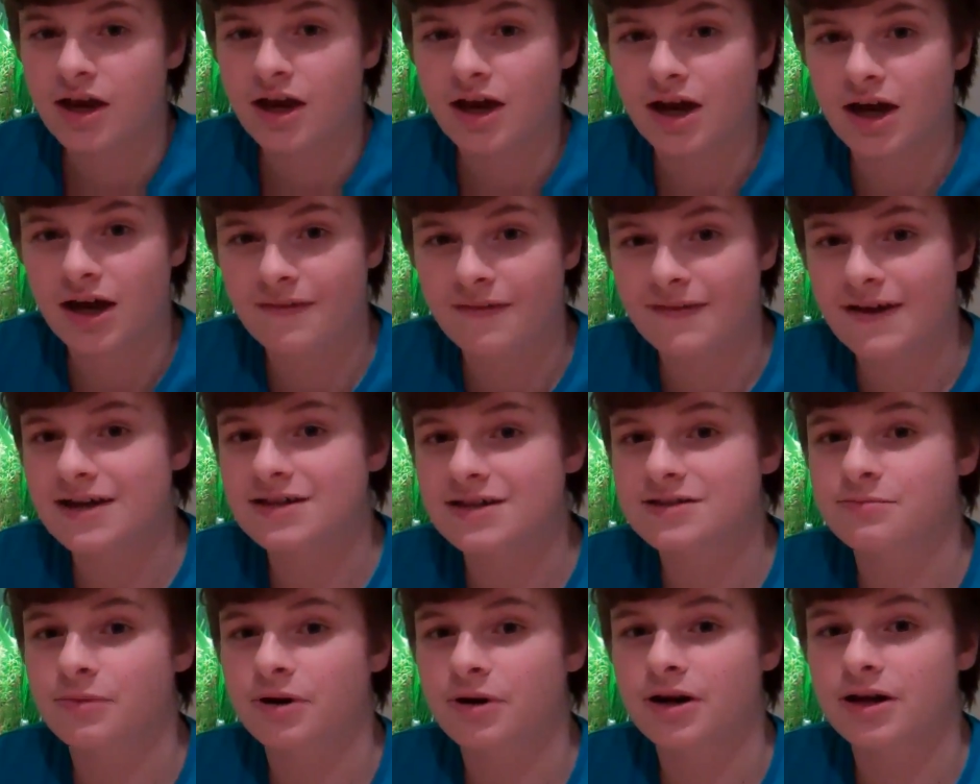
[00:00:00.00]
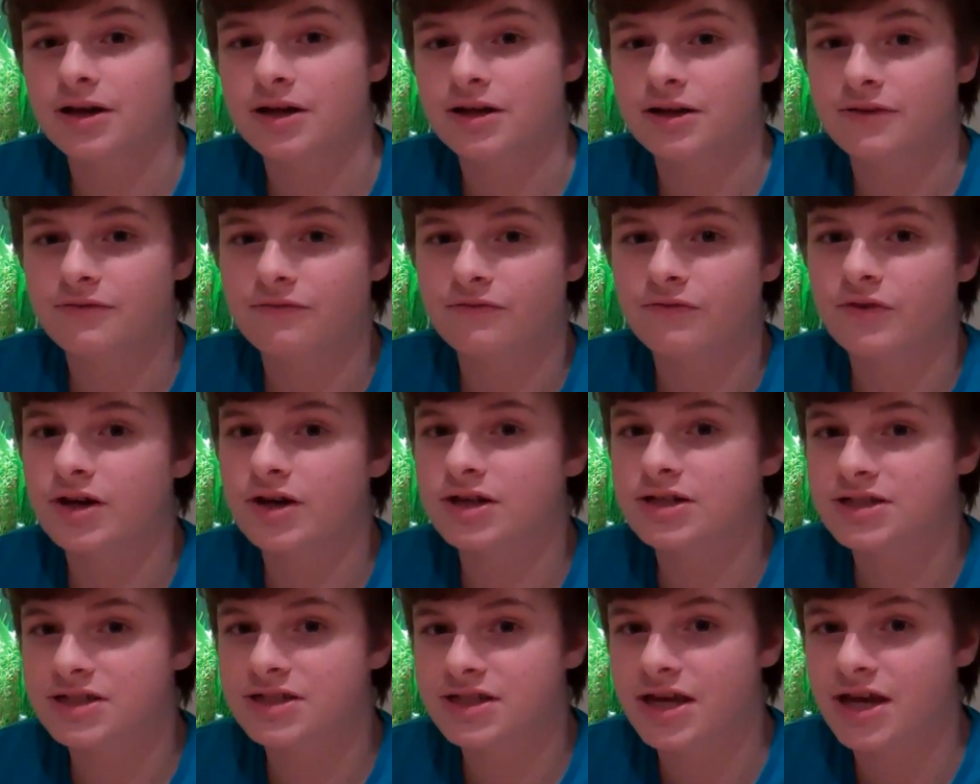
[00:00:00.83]
And that is my
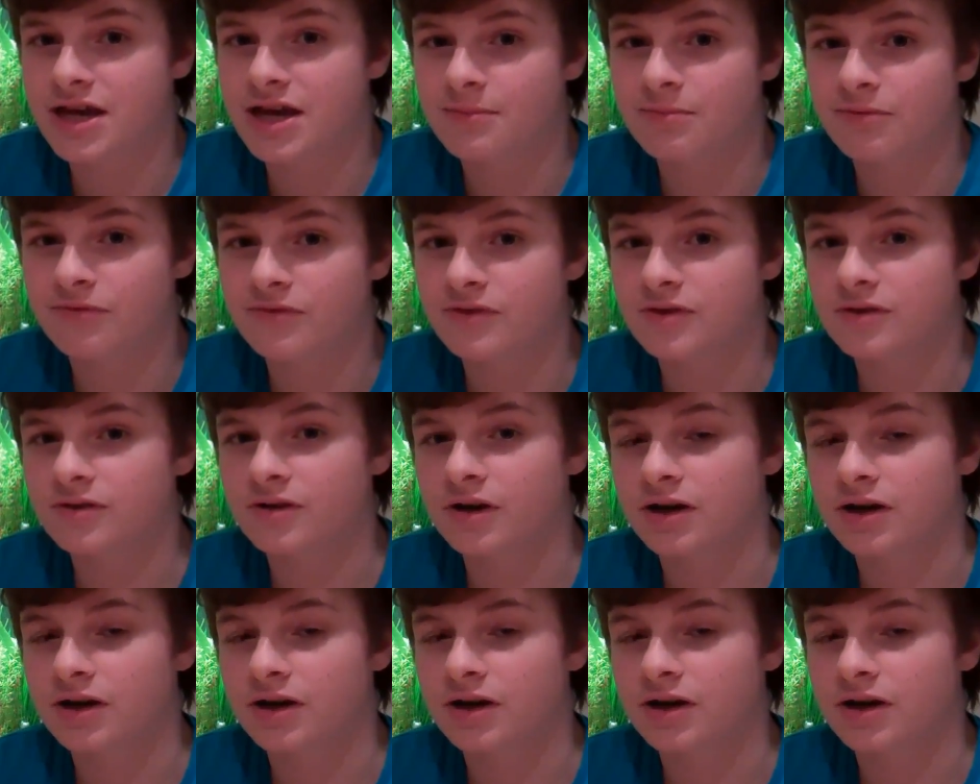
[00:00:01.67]
first tip for you